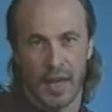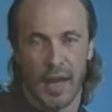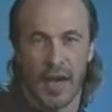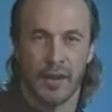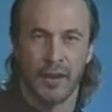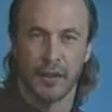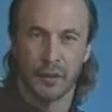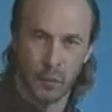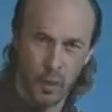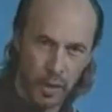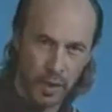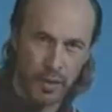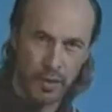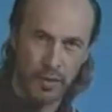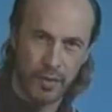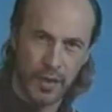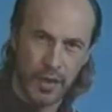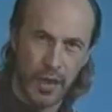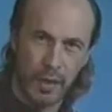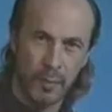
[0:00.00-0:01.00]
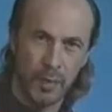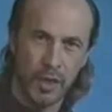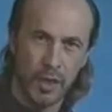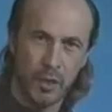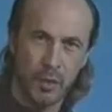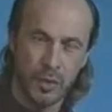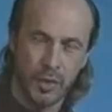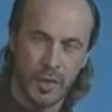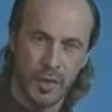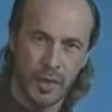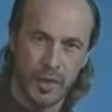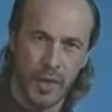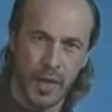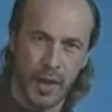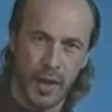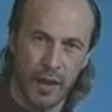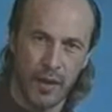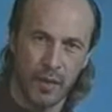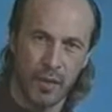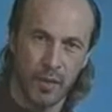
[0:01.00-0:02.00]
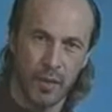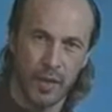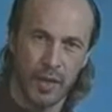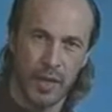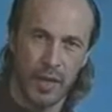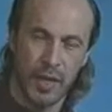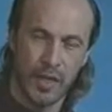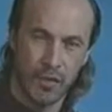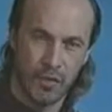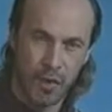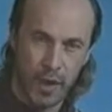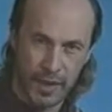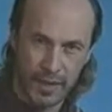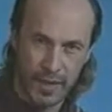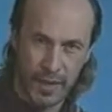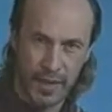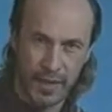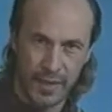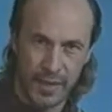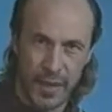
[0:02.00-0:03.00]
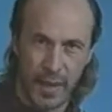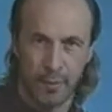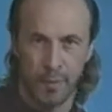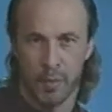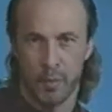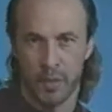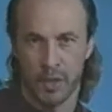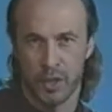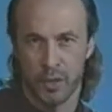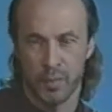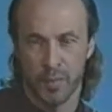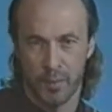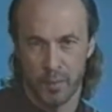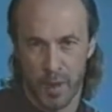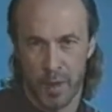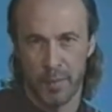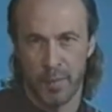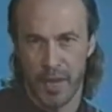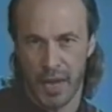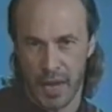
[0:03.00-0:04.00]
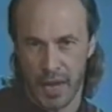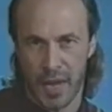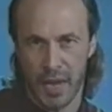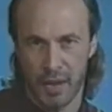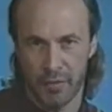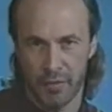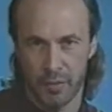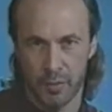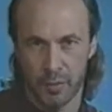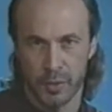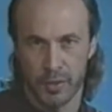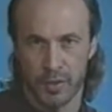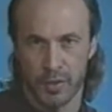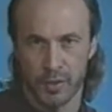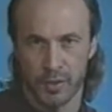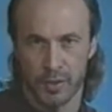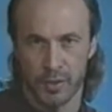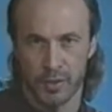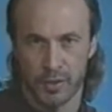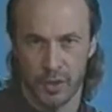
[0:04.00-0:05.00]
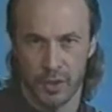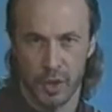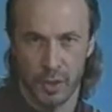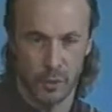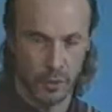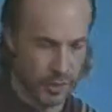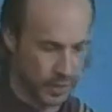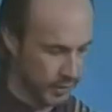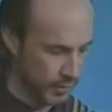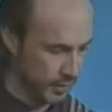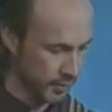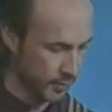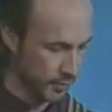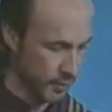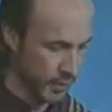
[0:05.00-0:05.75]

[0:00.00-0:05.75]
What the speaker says: And there's one other thing I've been using in there, in the right hand damping, which might be hard for you to notice.